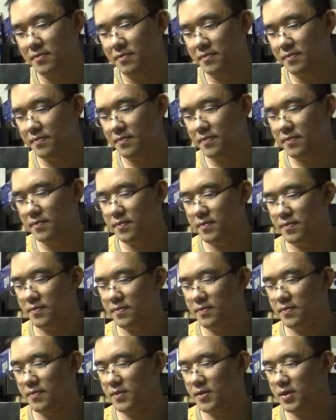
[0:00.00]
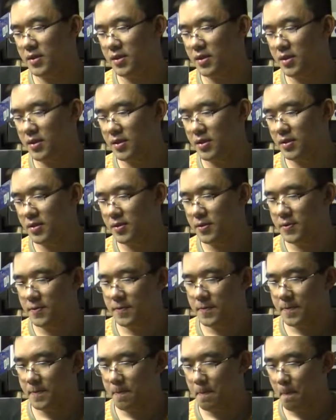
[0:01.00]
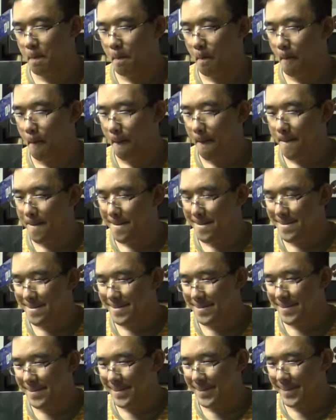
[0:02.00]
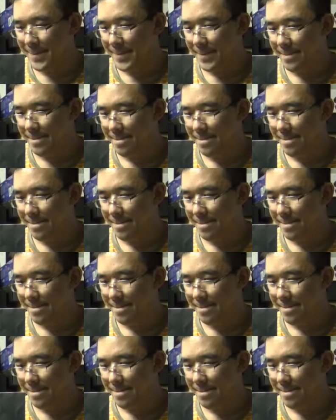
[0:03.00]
No words are spoken by the person on screen.